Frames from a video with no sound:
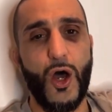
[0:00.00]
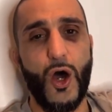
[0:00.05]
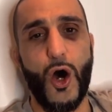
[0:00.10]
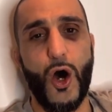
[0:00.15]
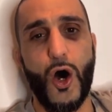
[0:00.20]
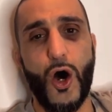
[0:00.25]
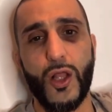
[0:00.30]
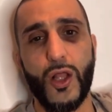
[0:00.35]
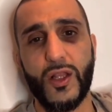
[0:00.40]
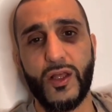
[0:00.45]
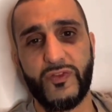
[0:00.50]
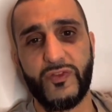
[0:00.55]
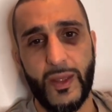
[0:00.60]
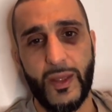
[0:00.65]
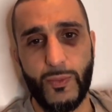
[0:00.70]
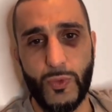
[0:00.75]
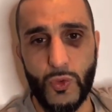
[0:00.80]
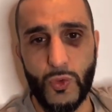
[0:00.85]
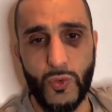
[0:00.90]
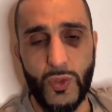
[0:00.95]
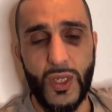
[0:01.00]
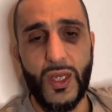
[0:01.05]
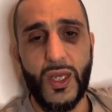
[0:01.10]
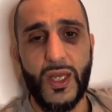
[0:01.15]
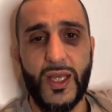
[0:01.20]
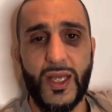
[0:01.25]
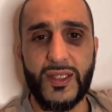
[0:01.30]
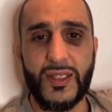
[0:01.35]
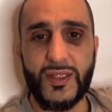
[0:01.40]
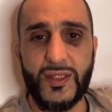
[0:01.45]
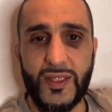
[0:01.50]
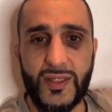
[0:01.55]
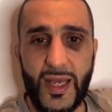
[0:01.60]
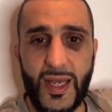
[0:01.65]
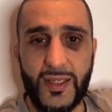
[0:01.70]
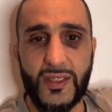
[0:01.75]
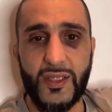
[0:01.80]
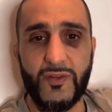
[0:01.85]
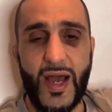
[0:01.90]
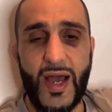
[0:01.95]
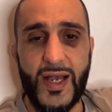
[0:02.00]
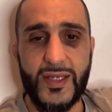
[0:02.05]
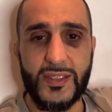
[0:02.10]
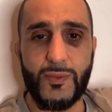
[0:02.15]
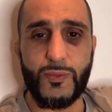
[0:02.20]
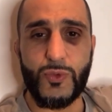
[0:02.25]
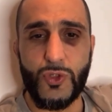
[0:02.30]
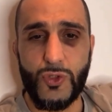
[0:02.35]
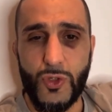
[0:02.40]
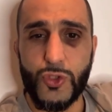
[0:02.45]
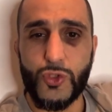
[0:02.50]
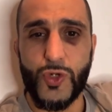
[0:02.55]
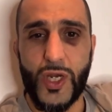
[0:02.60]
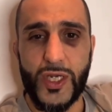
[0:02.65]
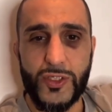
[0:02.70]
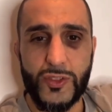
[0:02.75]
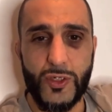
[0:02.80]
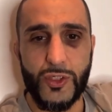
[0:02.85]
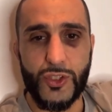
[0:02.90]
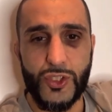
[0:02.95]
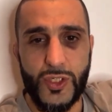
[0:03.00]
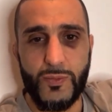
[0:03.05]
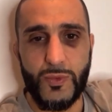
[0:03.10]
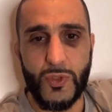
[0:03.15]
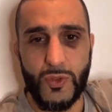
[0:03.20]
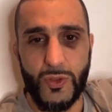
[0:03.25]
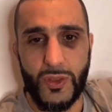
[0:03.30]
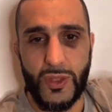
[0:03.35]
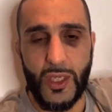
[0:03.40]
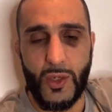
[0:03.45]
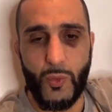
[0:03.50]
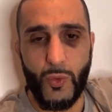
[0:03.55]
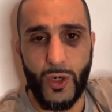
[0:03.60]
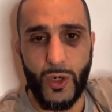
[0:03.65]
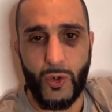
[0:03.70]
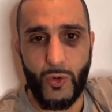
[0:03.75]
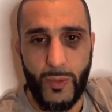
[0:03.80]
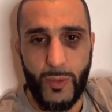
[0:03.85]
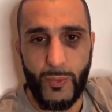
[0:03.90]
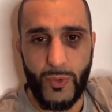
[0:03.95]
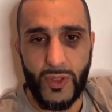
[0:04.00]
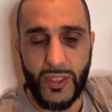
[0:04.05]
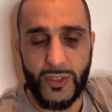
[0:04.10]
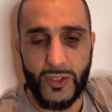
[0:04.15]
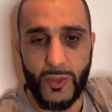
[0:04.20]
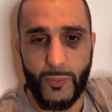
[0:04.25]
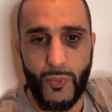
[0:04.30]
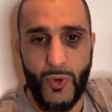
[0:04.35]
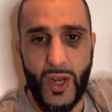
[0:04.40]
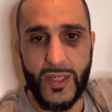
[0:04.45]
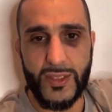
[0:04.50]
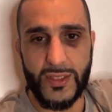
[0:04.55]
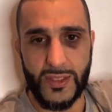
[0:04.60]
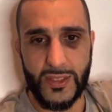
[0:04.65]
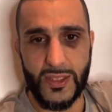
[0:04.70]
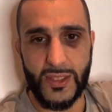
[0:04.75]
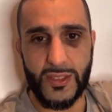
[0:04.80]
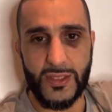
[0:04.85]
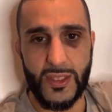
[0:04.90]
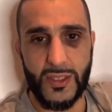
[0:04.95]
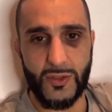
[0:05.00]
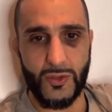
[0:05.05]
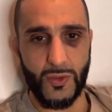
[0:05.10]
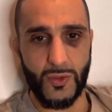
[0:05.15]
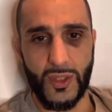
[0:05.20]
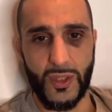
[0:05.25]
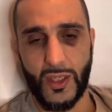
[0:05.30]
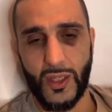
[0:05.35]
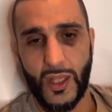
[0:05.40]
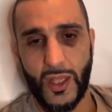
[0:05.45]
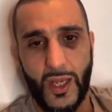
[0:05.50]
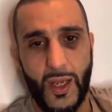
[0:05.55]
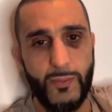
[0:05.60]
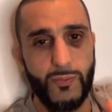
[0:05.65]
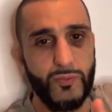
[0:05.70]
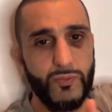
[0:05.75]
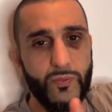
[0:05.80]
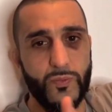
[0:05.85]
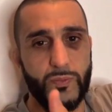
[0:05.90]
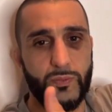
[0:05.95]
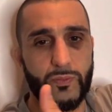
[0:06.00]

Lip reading: All of them knew. The detective asked them, do you know TriStar Gym? Do you think we're a criminal enterprise? Is this it? Do you think like I'm